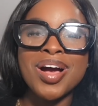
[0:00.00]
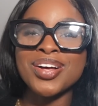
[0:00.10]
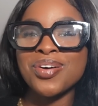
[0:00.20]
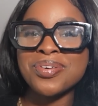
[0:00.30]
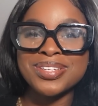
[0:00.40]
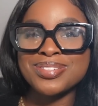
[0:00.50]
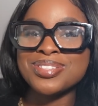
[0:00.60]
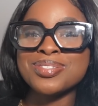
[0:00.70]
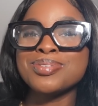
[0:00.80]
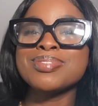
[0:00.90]
I go on
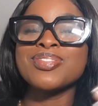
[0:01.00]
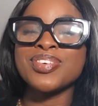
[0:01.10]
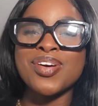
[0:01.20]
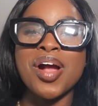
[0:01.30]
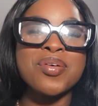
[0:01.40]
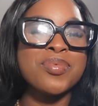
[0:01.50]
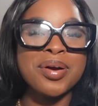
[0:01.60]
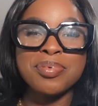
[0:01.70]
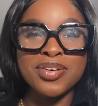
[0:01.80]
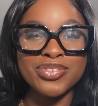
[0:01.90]
YouTube to figure out
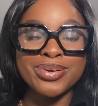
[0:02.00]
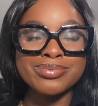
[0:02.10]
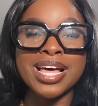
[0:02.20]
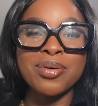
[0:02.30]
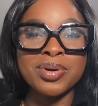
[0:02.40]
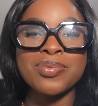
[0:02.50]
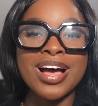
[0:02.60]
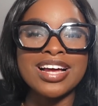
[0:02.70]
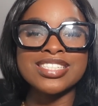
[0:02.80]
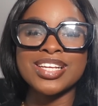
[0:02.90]
what perfumes I want to
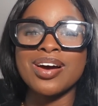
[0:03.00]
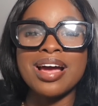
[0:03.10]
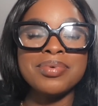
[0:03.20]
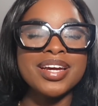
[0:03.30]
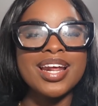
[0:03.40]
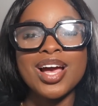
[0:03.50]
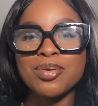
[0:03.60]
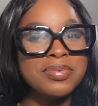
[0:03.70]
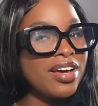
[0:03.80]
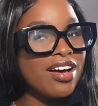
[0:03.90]
watch. So I'm here to
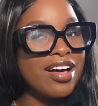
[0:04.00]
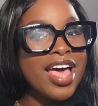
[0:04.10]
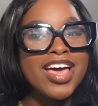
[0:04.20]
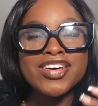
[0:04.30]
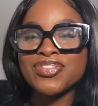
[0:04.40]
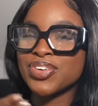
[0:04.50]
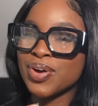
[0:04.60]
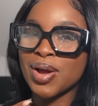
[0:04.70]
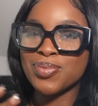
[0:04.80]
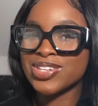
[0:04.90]
help y'all figure
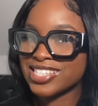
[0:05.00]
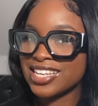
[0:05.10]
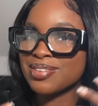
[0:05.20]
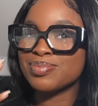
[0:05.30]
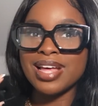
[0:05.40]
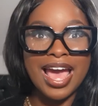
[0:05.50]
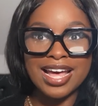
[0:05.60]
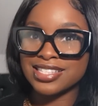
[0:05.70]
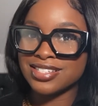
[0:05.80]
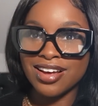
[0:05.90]
out what to
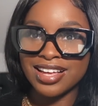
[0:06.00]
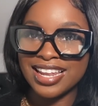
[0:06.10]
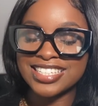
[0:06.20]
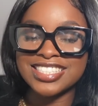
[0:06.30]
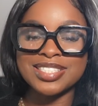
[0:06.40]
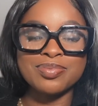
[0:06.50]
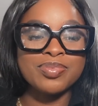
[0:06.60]
add to y'all collection.